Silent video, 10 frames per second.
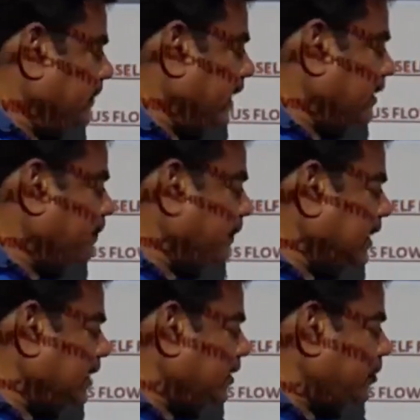then
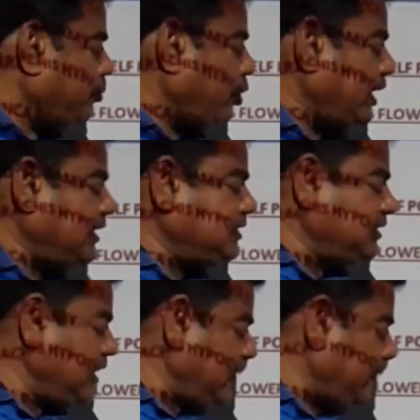
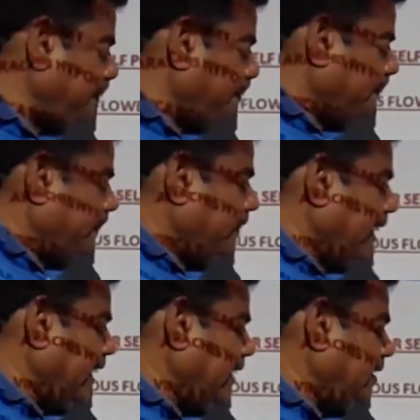prepotency,
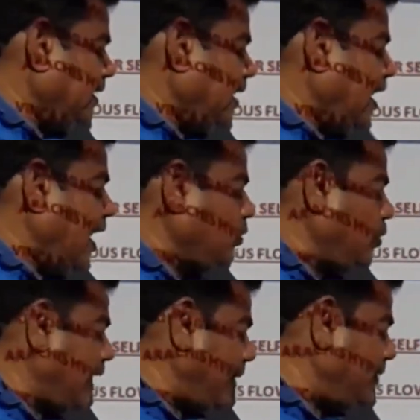then
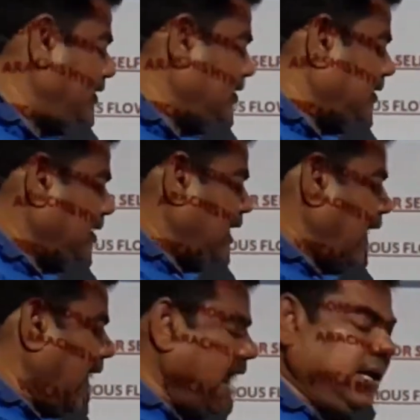hercogamy,
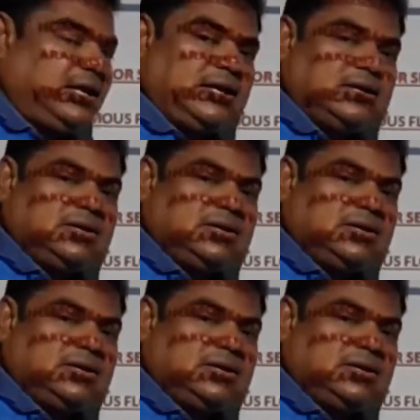and